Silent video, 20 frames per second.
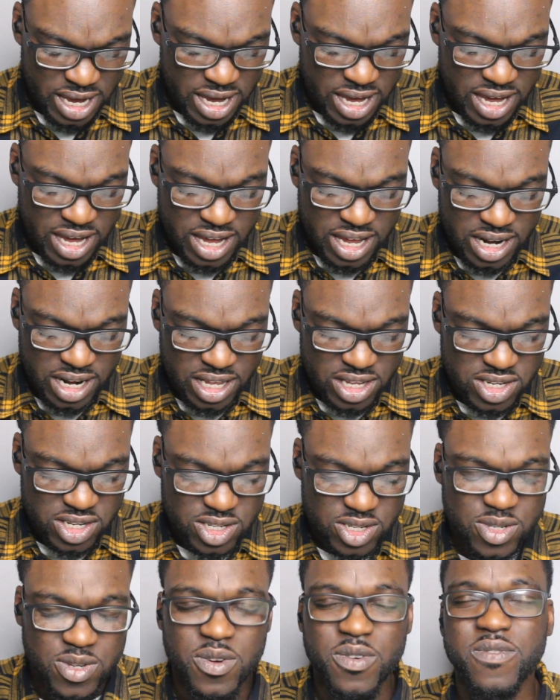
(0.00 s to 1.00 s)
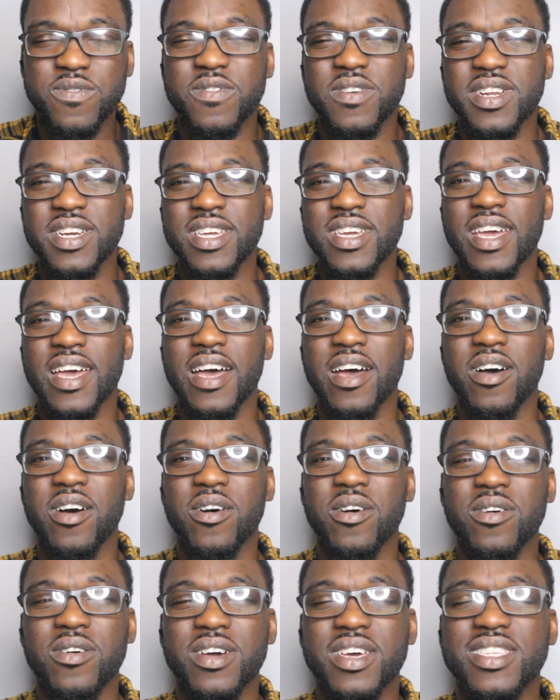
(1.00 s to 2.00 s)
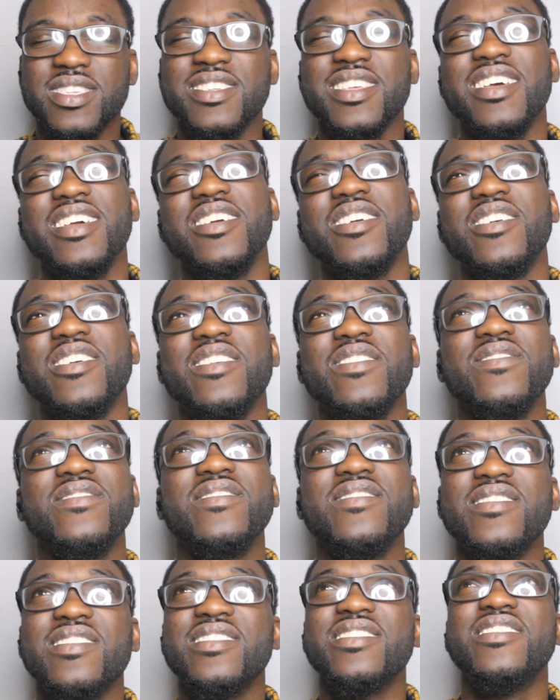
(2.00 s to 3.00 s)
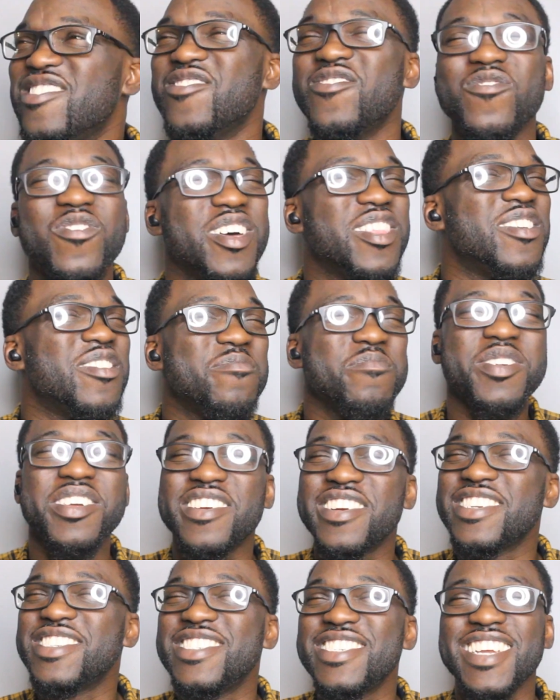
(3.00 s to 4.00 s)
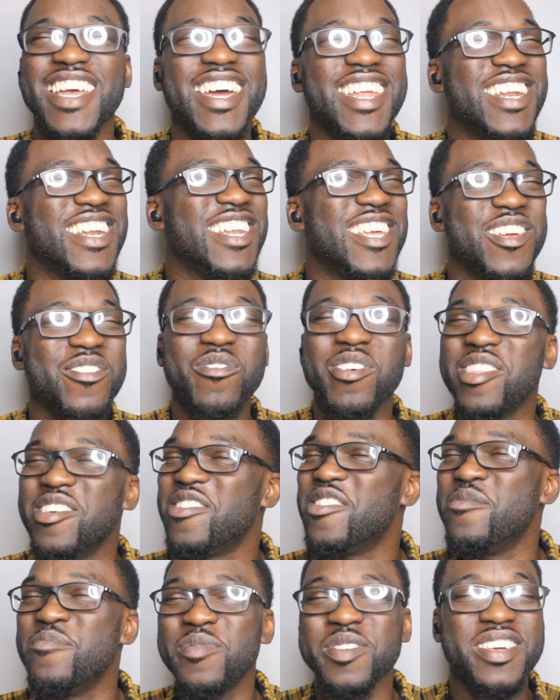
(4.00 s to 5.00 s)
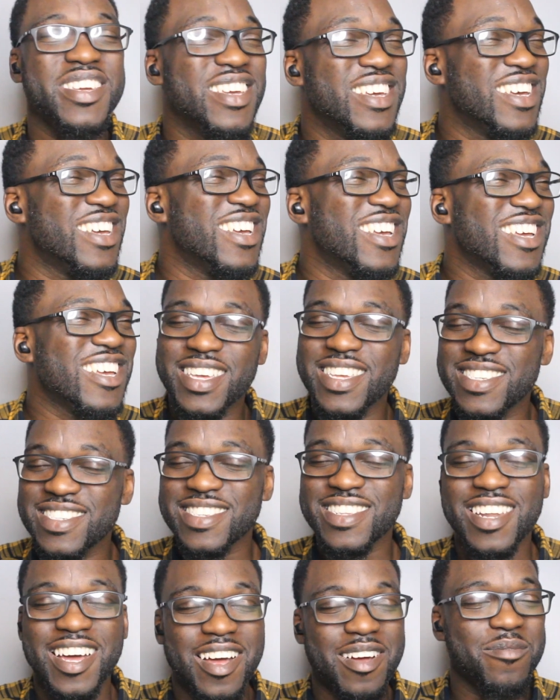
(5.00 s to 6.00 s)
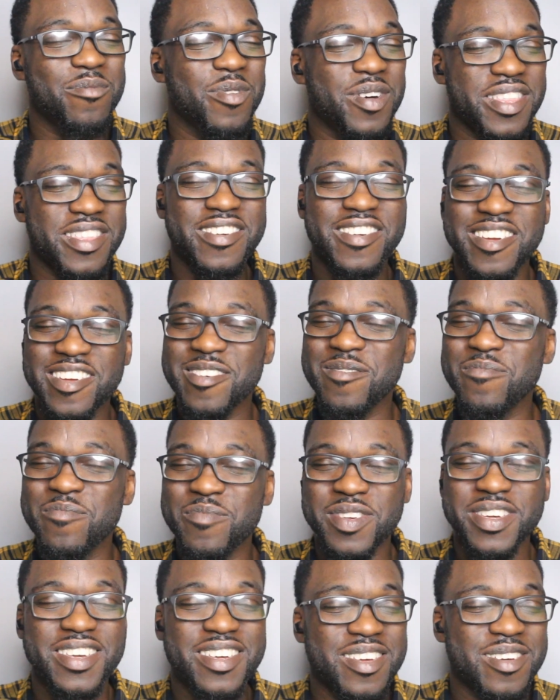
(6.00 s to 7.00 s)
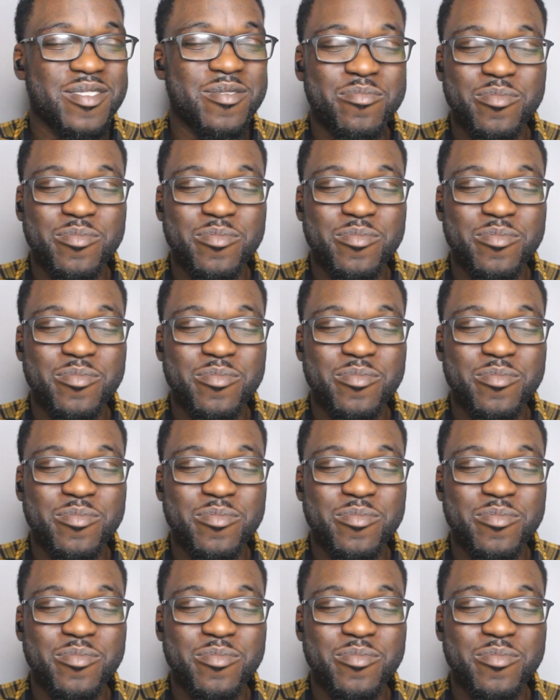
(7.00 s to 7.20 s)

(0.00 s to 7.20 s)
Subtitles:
And it's just so funny how it's like, is it, whether it be Christianity, whether it be Islam, whether it be